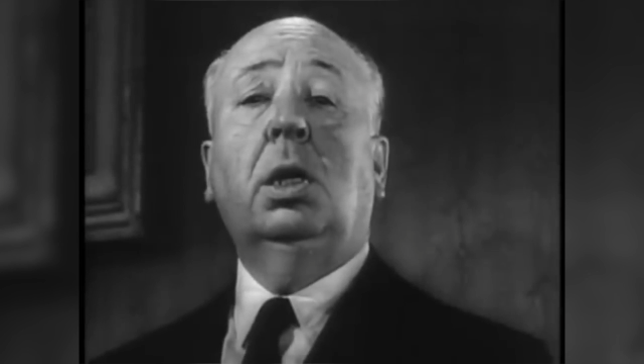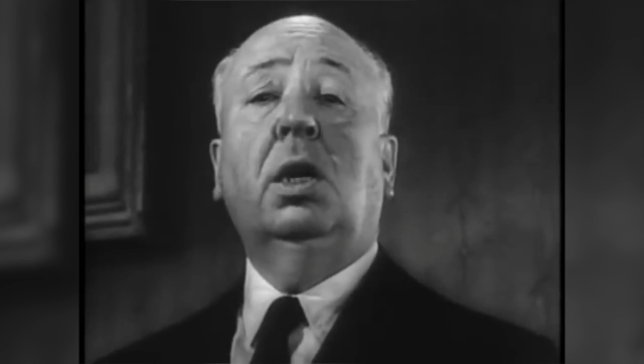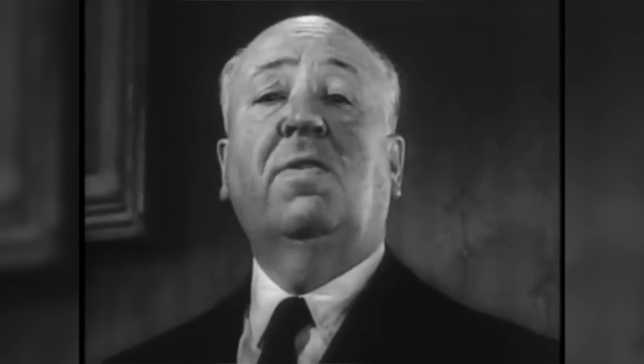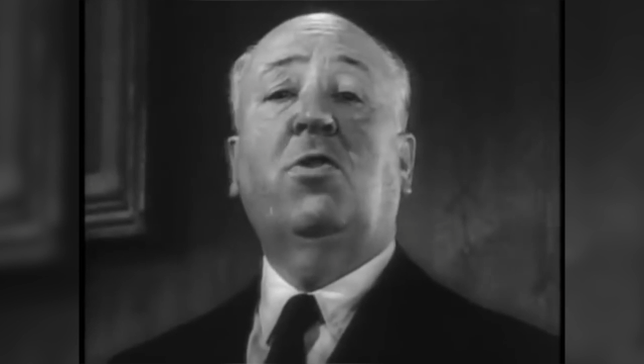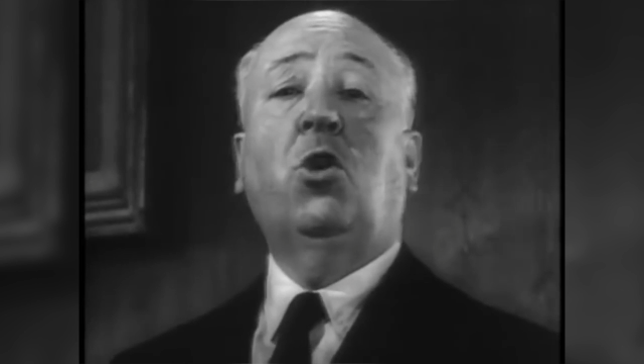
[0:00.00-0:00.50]

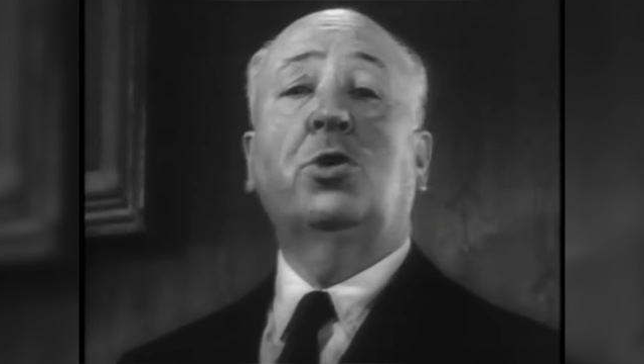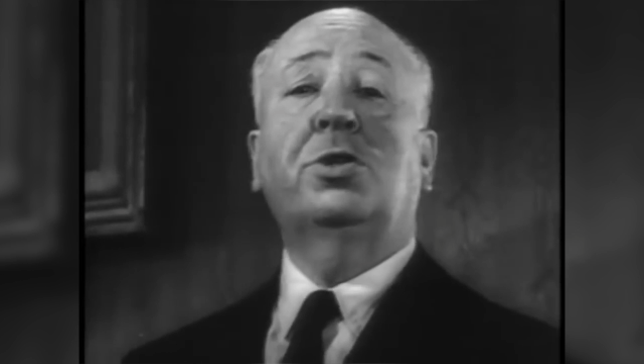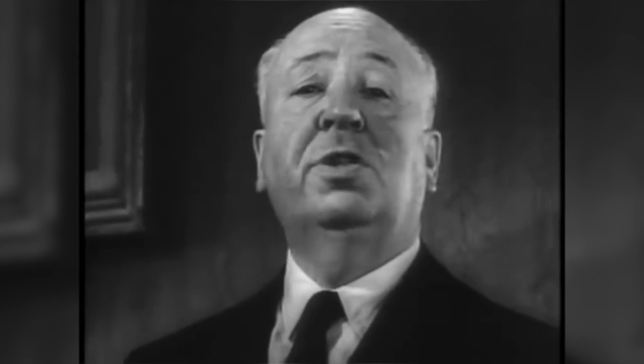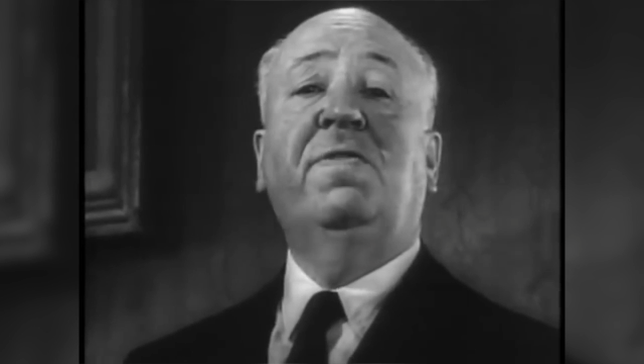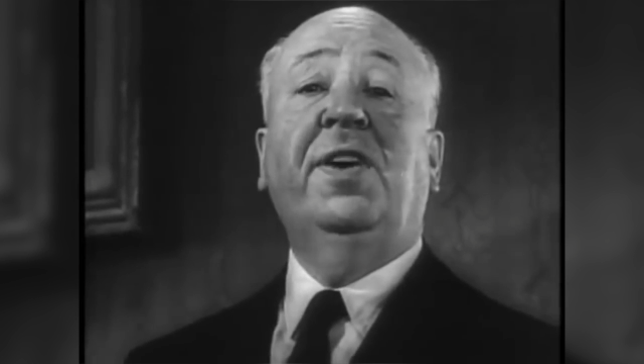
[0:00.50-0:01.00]
In
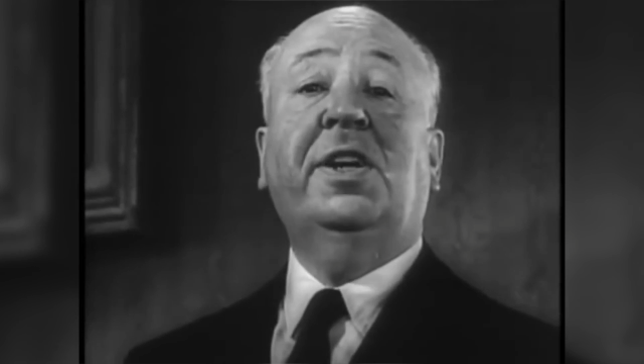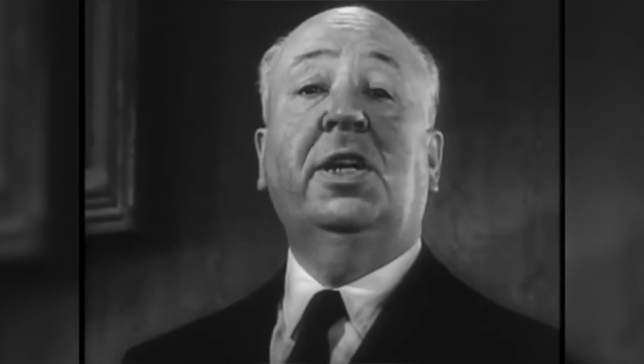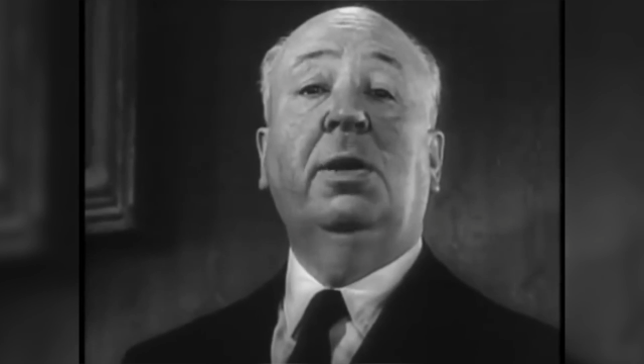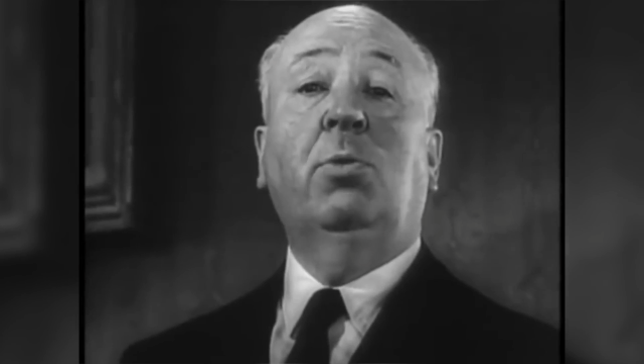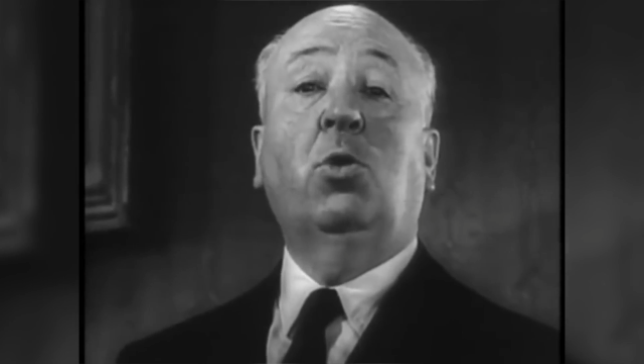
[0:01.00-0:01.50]
fact, the
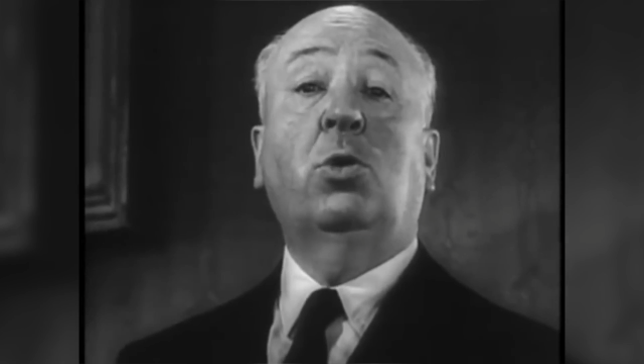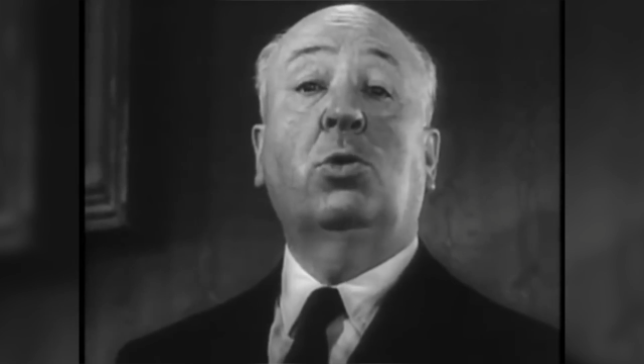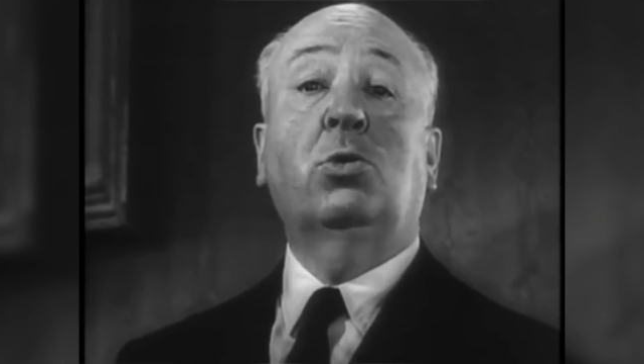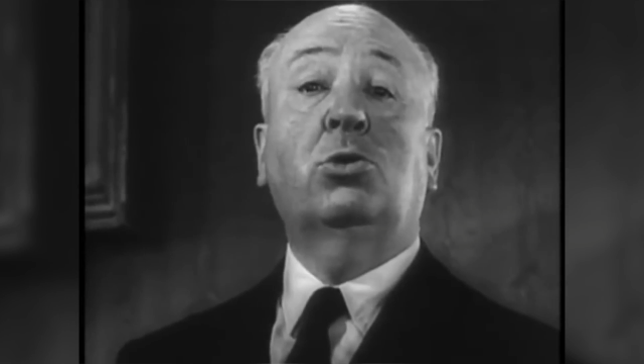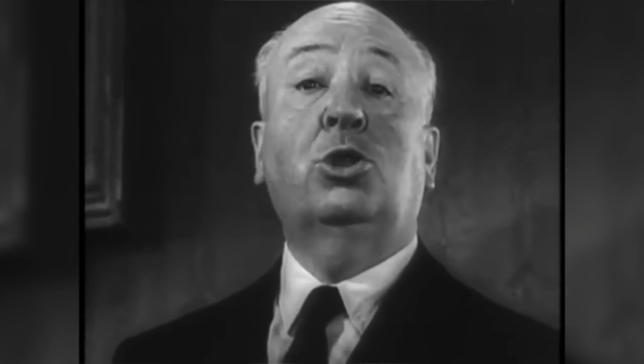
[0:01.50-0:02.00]
secrecy of the
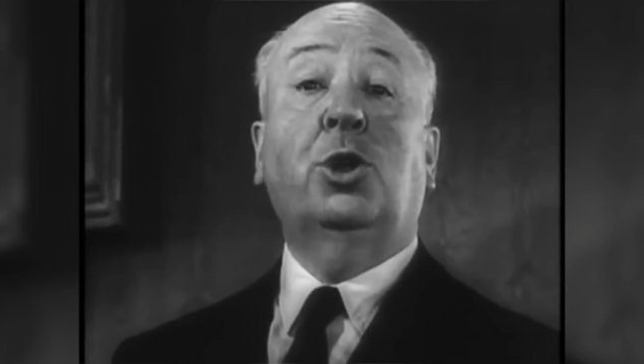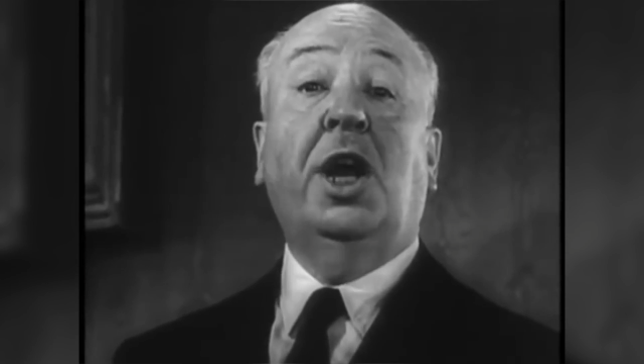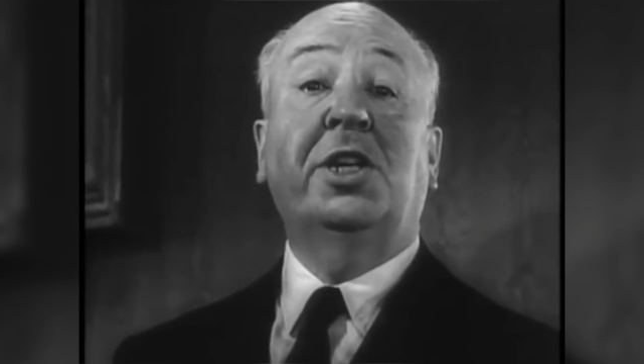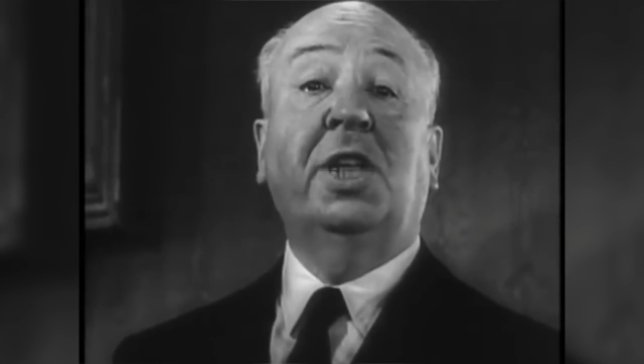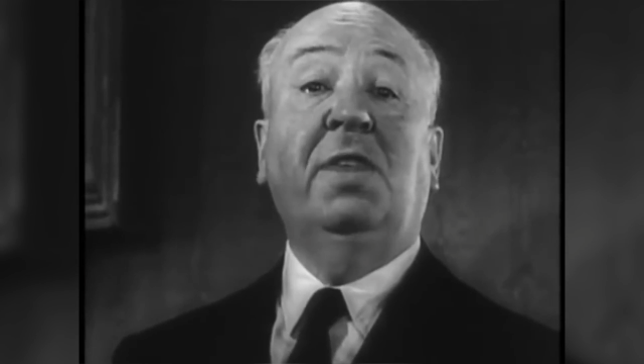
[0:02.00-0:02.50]
film's story was